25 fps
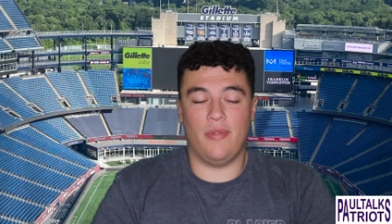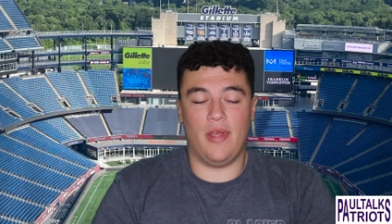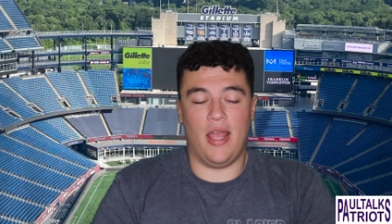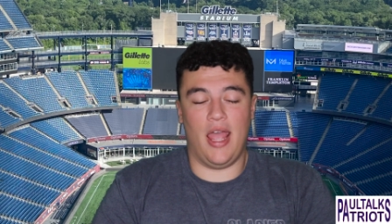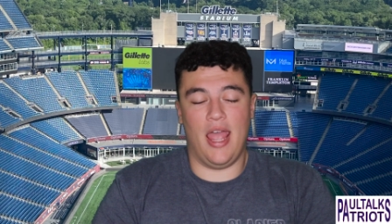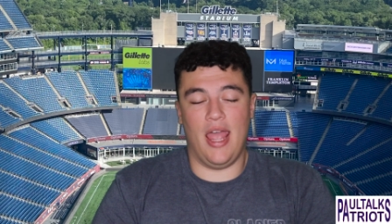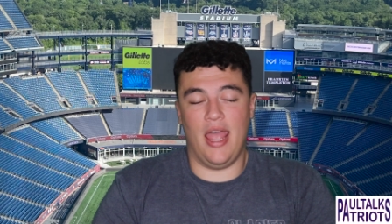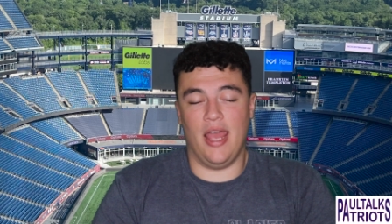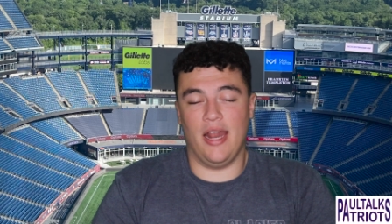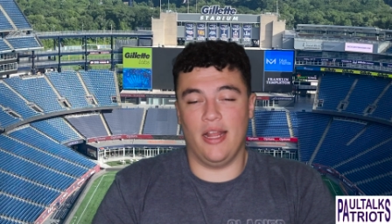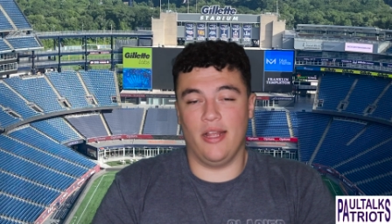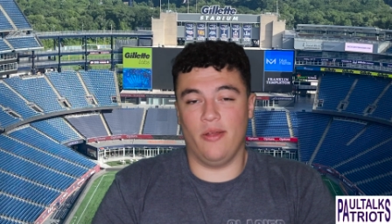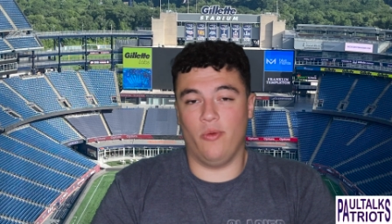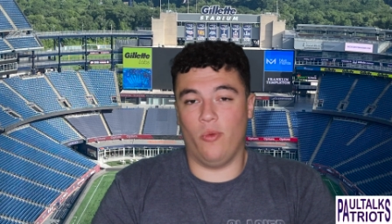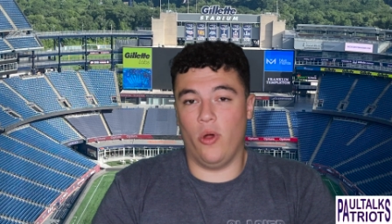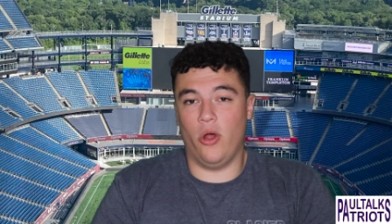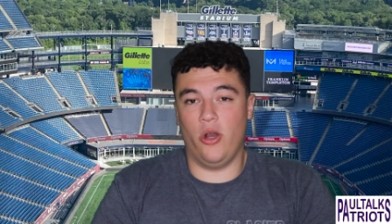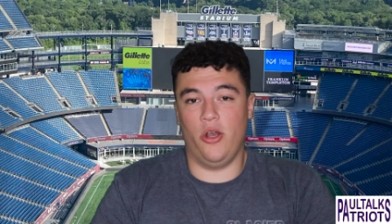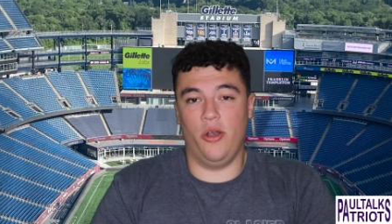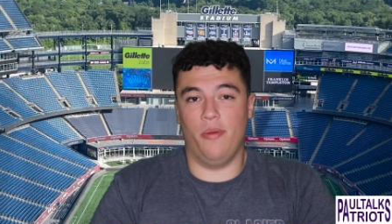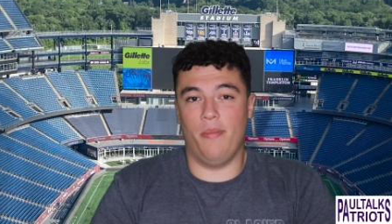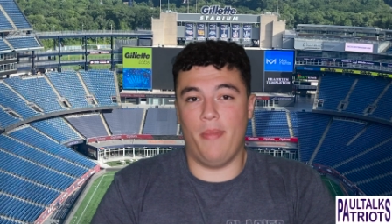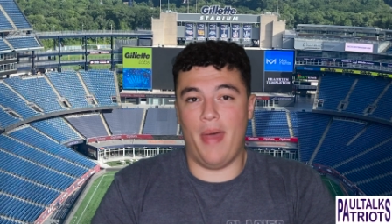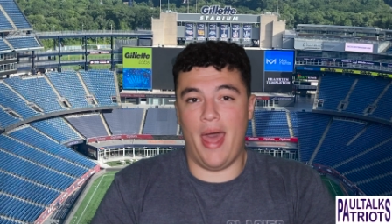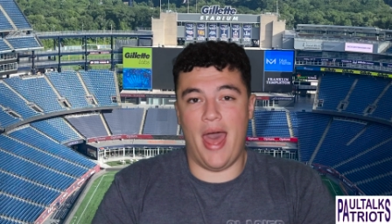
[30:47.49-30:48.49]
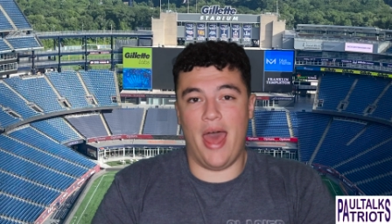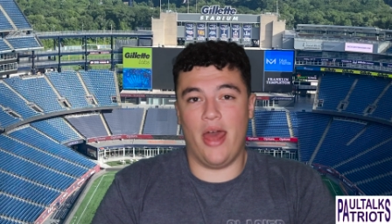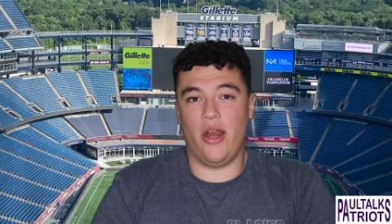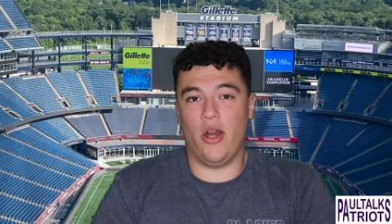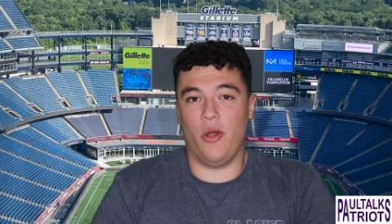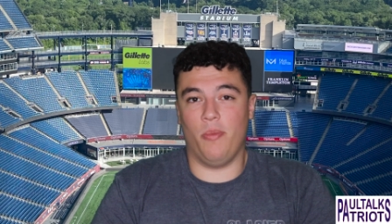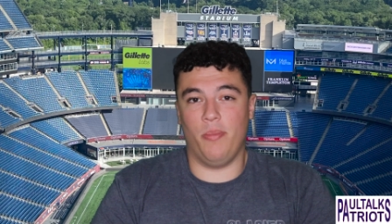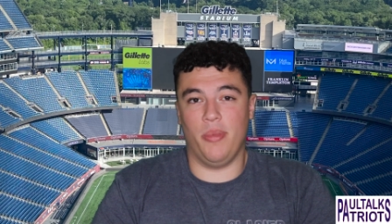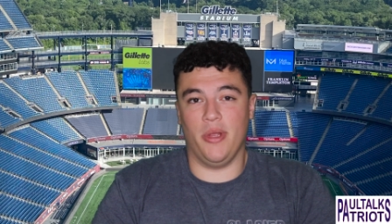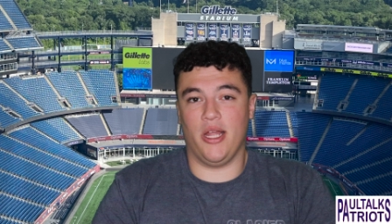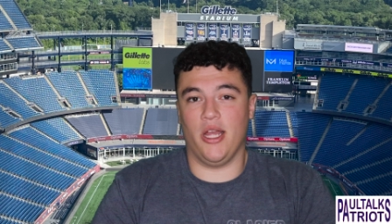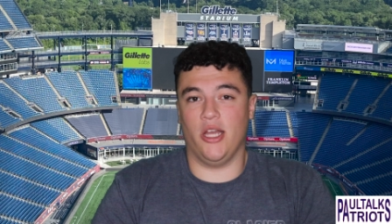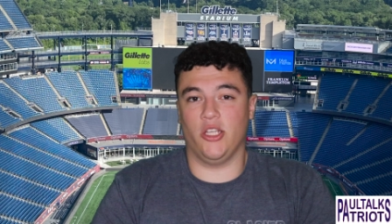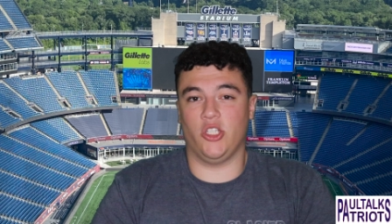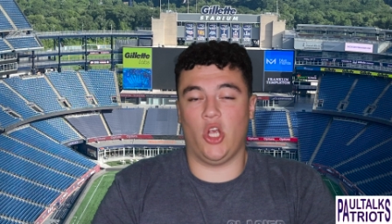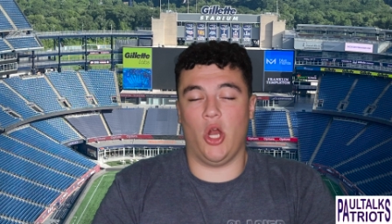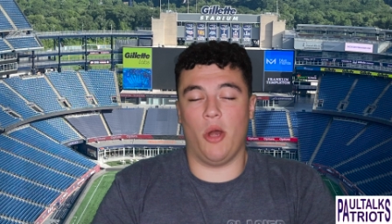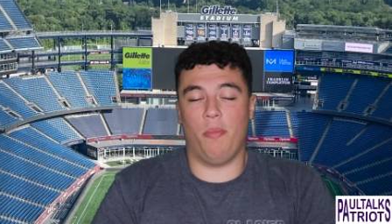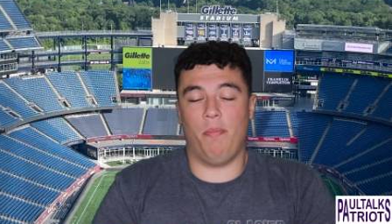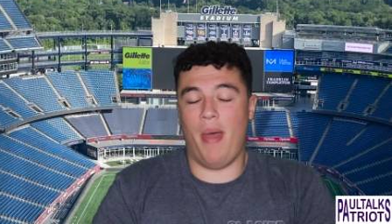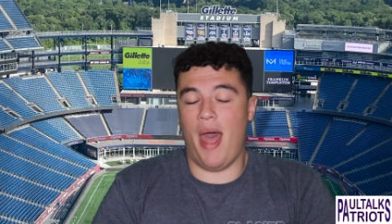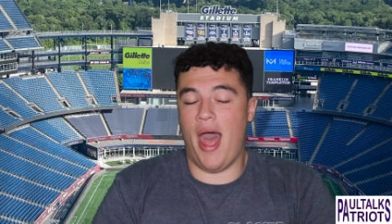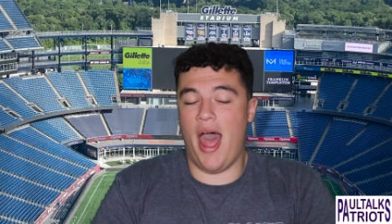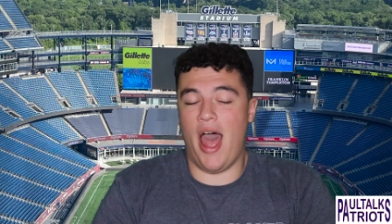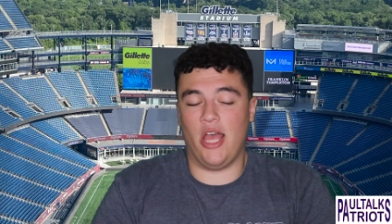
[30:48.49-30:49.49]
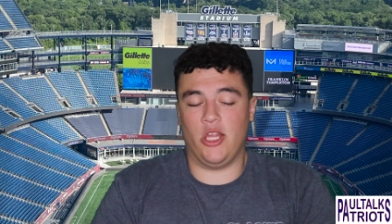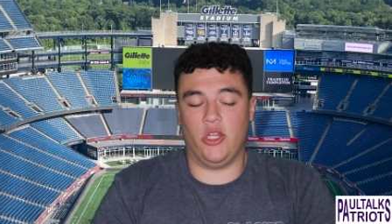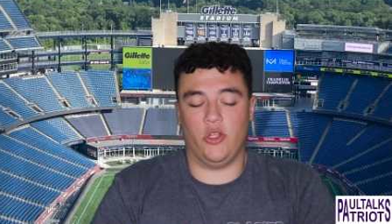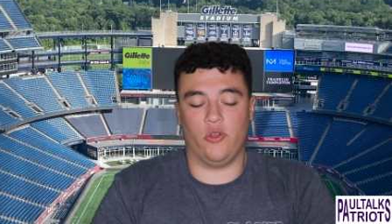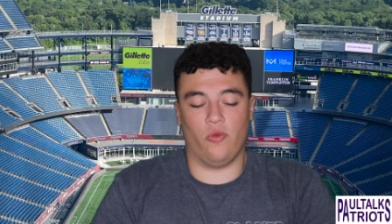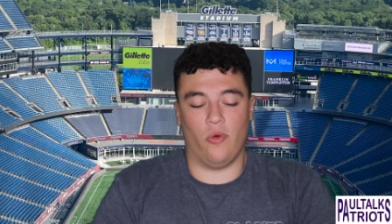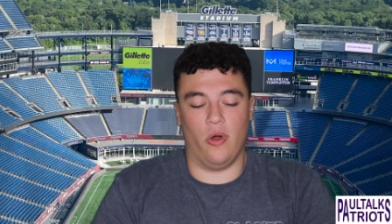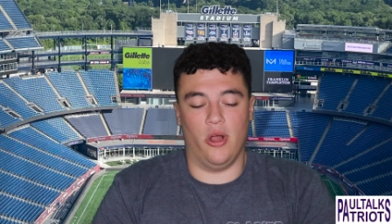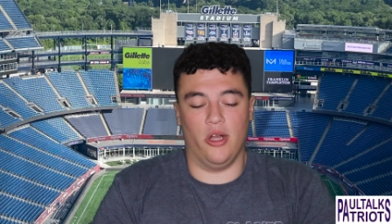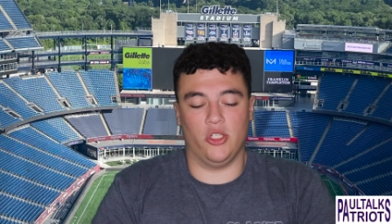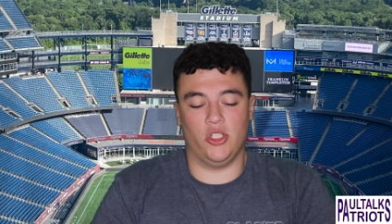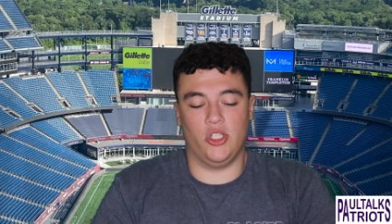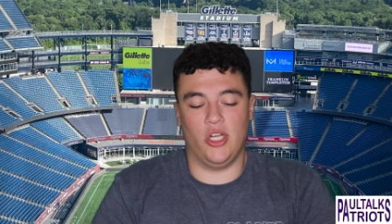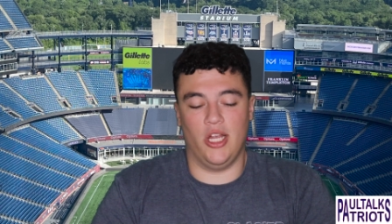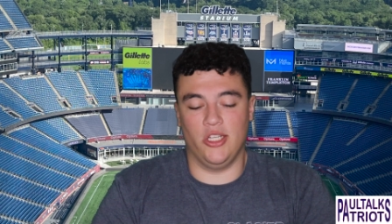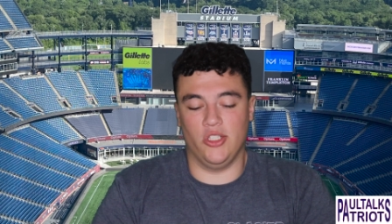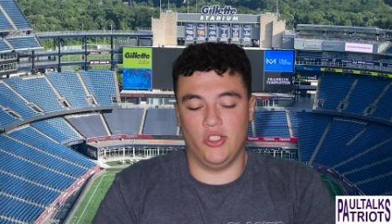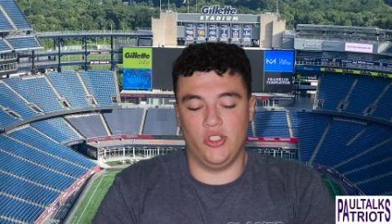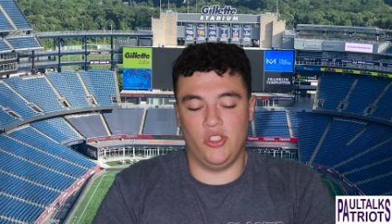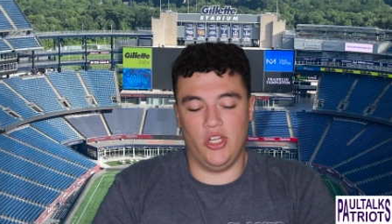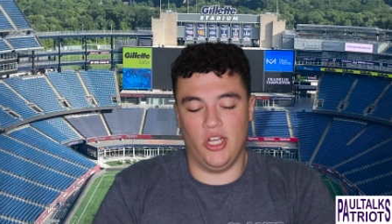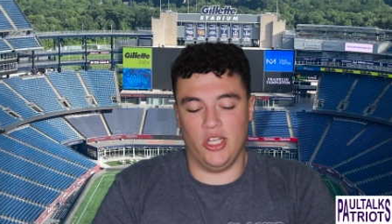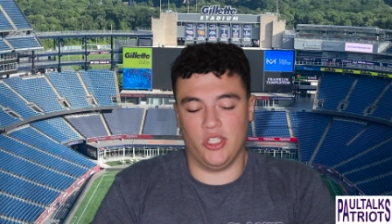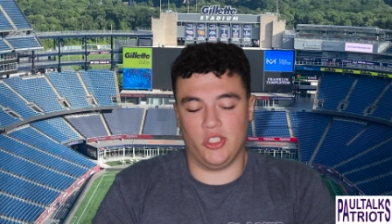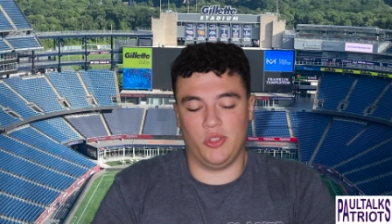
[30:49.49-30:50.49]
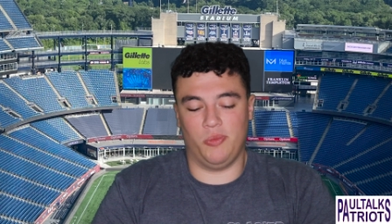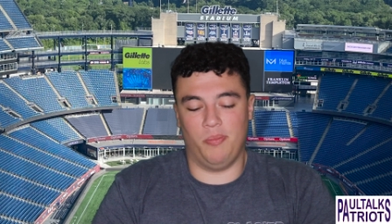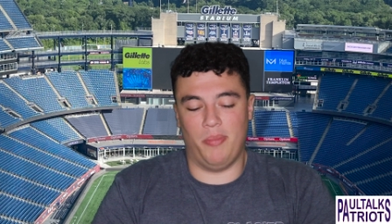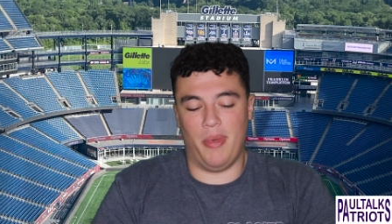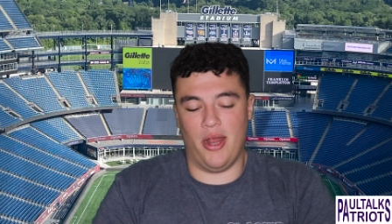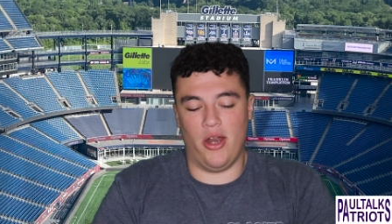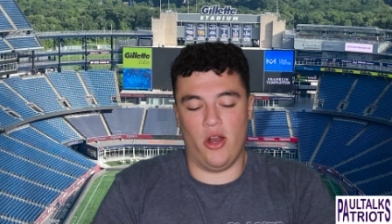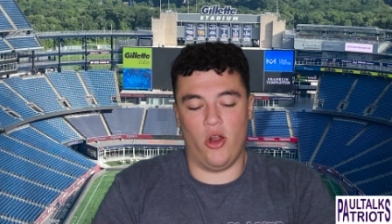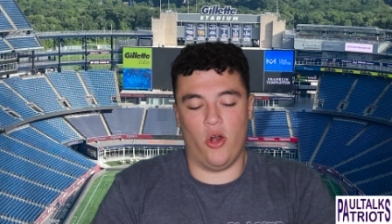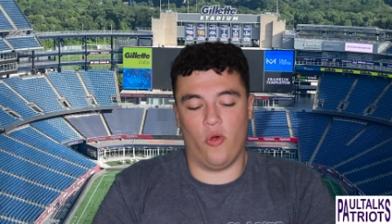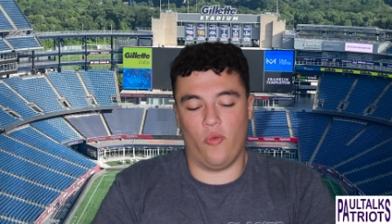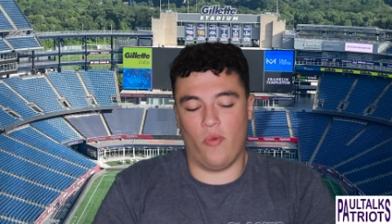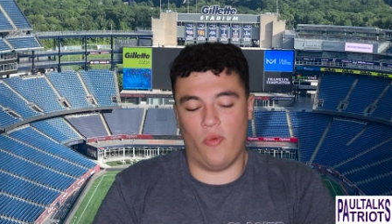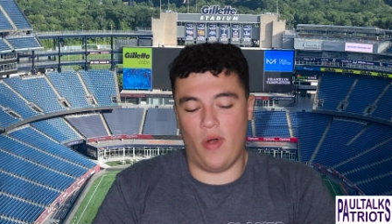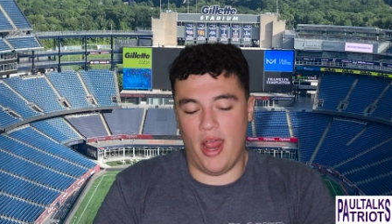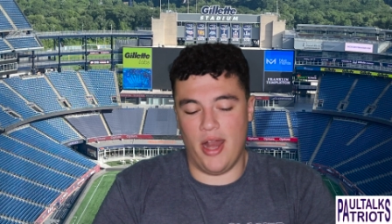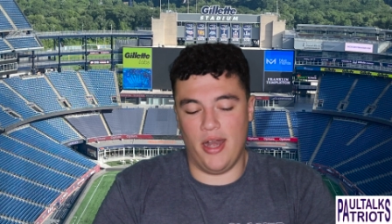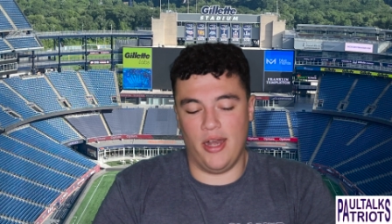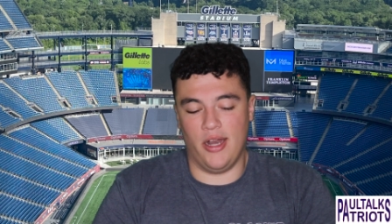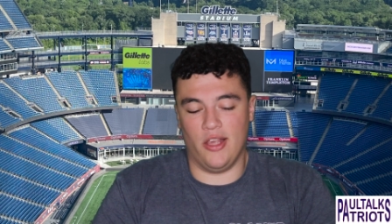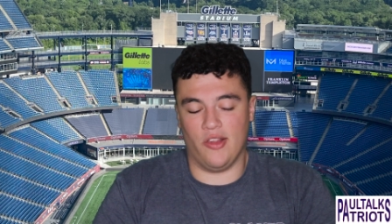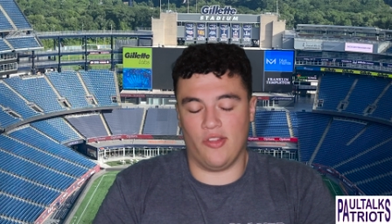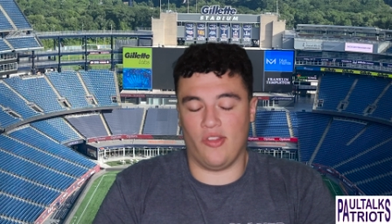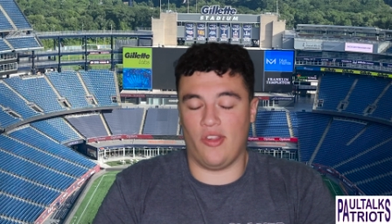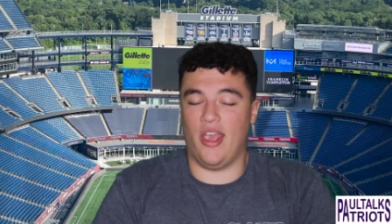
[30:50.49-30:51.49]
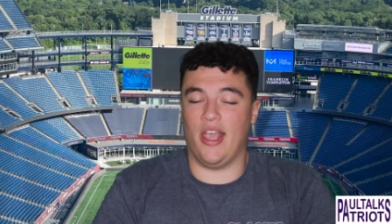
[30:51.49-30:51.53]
and it wouldn't matter because our pass rush has just been horrendous.